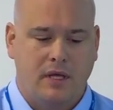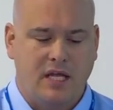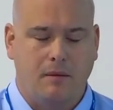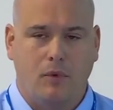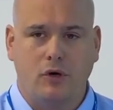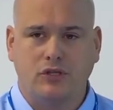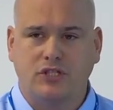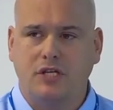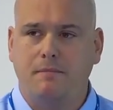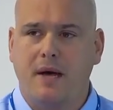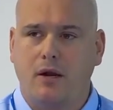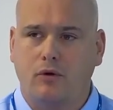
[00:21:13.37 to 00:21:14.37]
In emergency
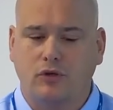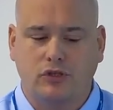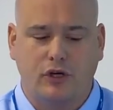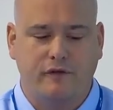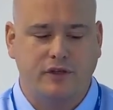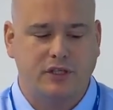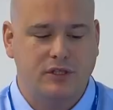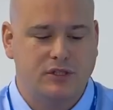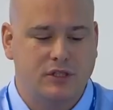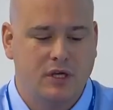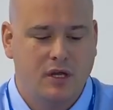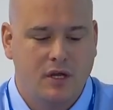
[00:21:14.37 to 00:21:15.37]
medical services,